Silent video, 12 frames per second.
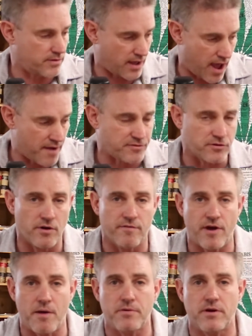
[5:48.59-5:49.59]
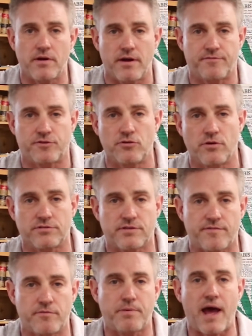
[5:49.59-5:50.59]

after November, if 207